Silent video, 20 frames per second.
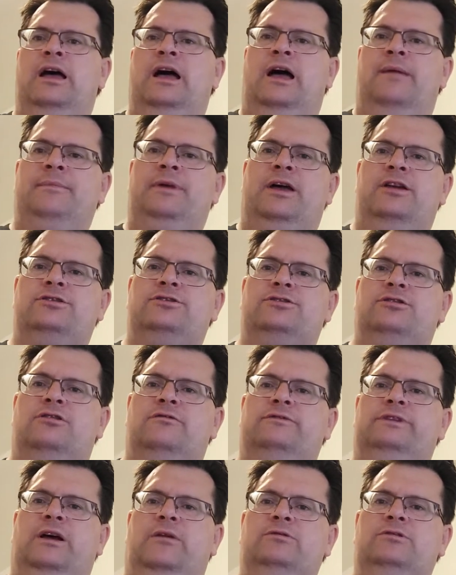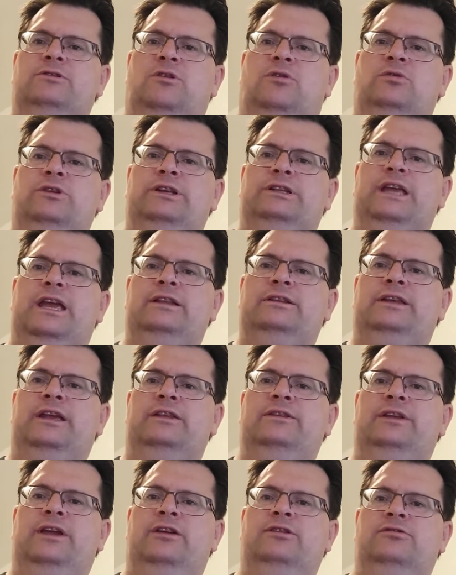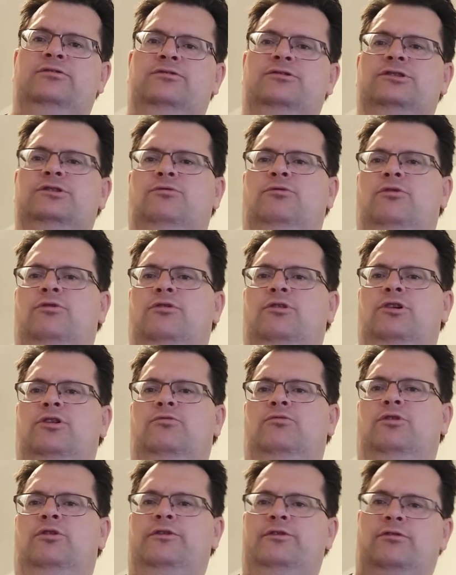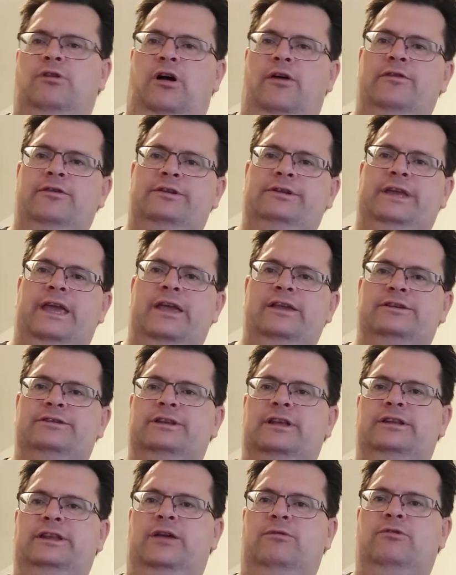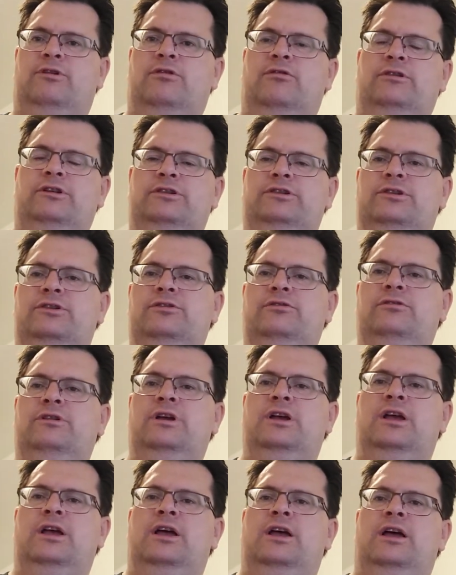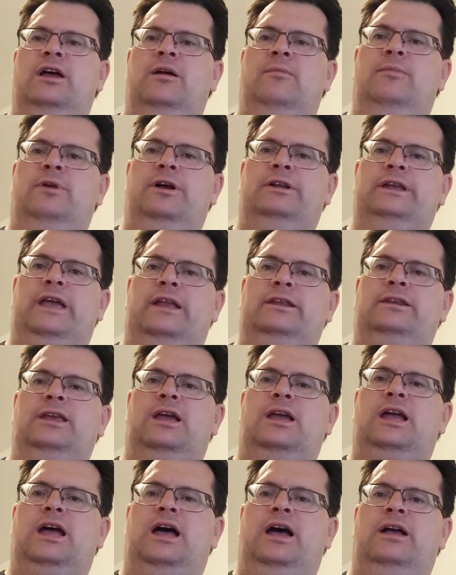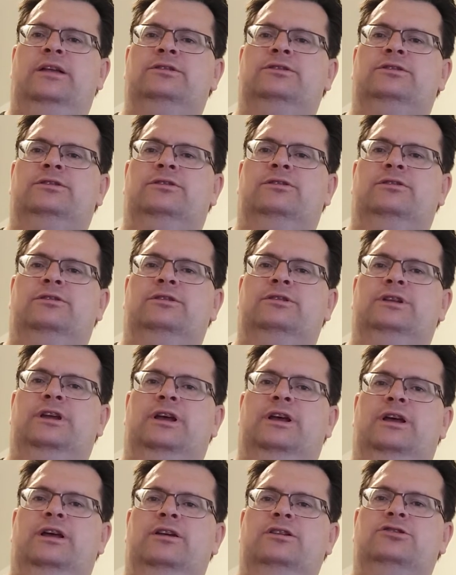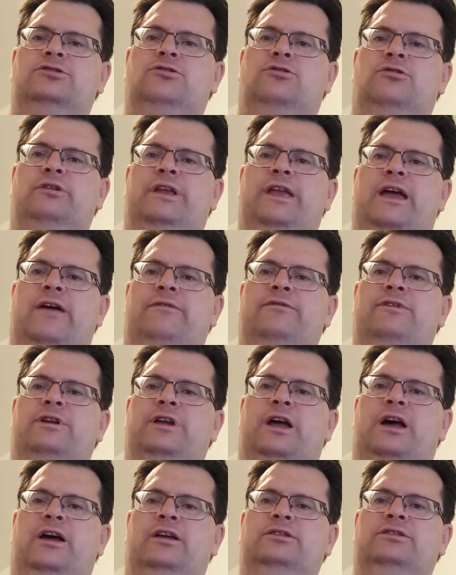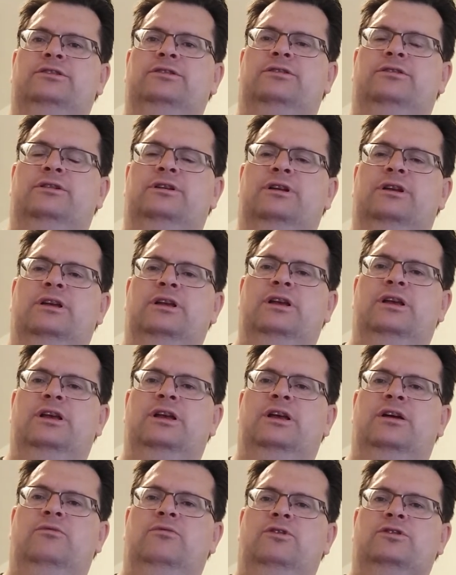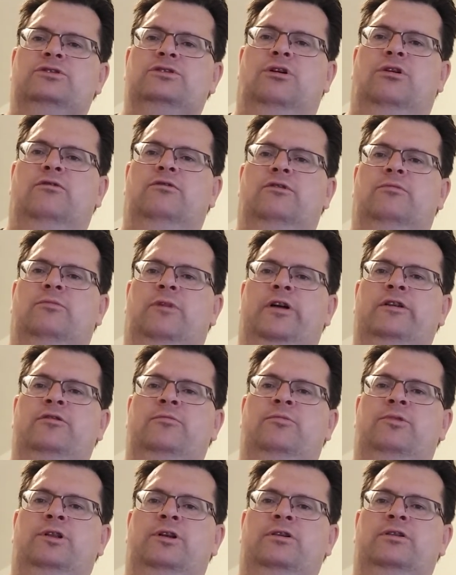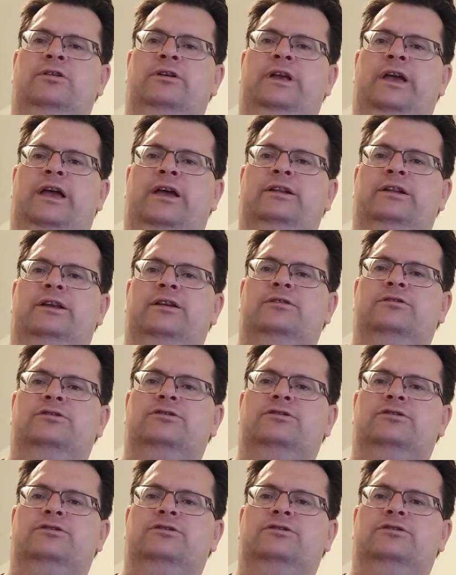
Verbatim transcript: I'm not sure if that was the only date they did or, or, or were there other dates that they were going to do. But at that concert, uh, shortly after the concert was over, Michael Bloodgood had a